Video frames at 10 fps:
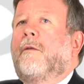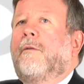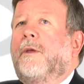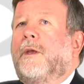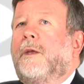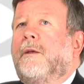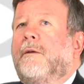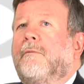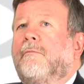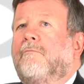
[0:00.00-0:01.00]

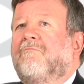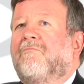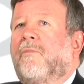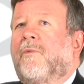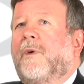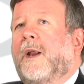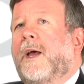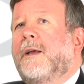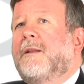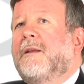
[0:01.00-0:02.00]
The
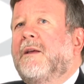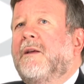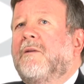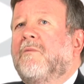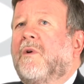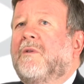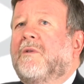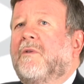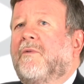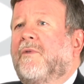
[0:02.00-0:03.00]
variety
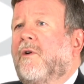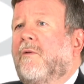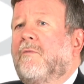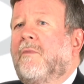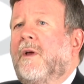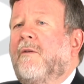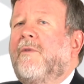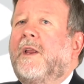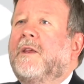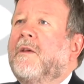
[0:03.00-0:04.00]
was from
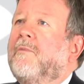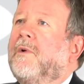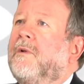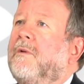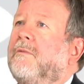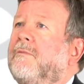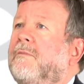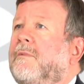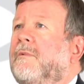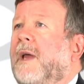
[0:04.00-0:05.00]
very simple
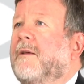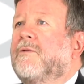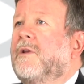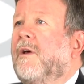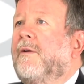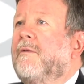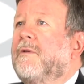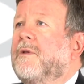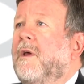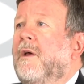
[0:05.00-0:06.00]
tax
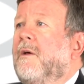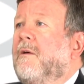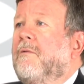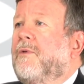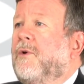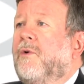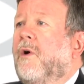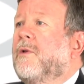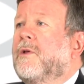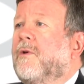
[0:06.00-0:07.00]
returns through
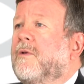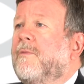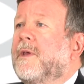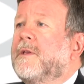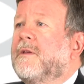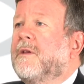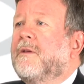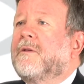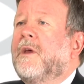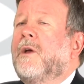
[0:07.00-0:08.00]
all sorts of
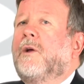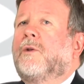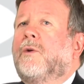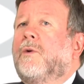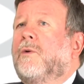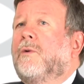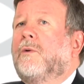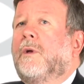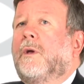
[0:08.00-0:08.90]
businesses to